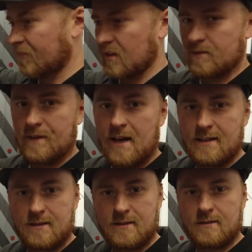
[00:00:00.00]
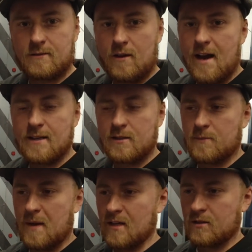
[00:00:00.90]
this van has got air
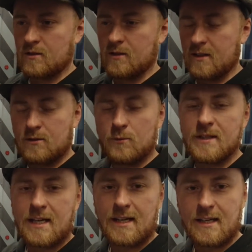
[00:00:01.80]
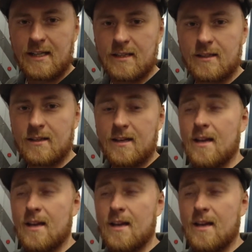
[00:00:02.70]
suspension and it's always had a leak.